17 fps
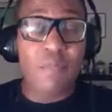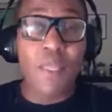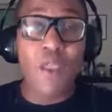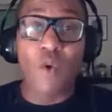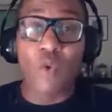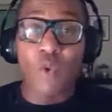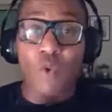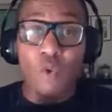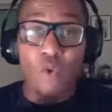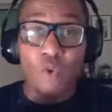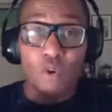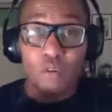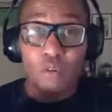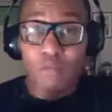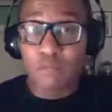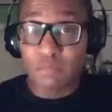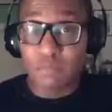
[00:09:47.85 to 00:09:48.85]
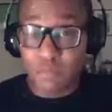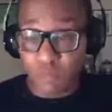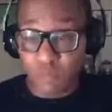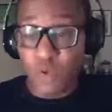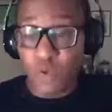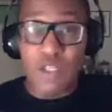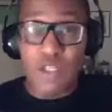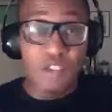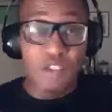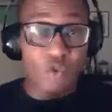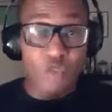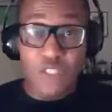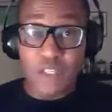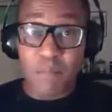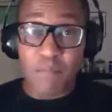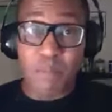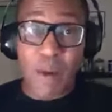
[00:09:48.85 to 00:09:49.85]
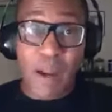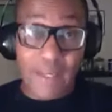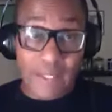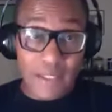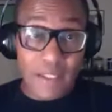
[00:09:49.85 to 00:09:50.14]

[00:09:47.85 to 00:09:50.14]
or were using a bike